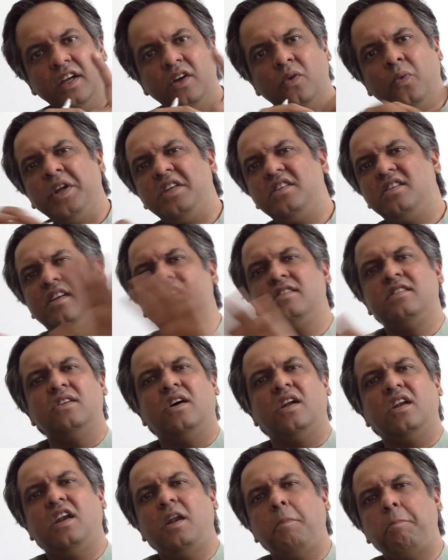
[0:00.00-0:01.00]
which is
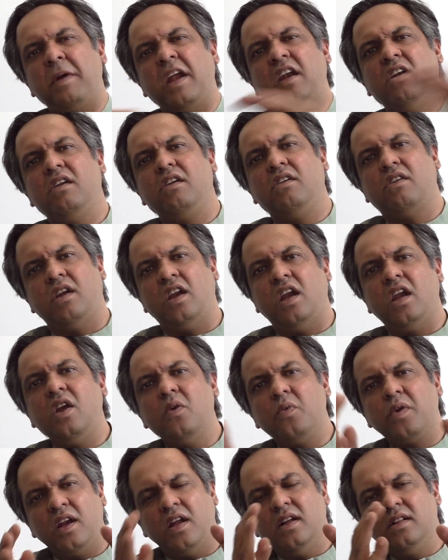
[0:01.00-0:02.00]
not dependent on
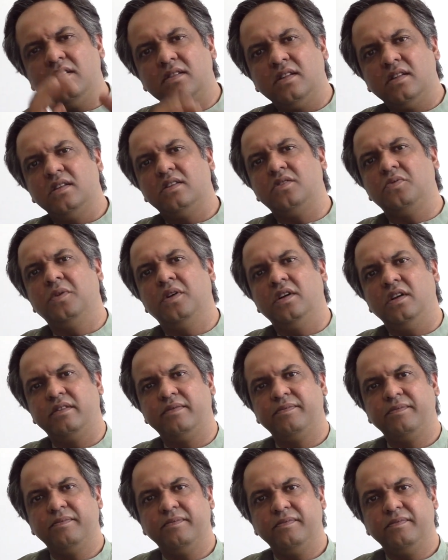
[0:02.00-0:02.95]
anyone else in this world?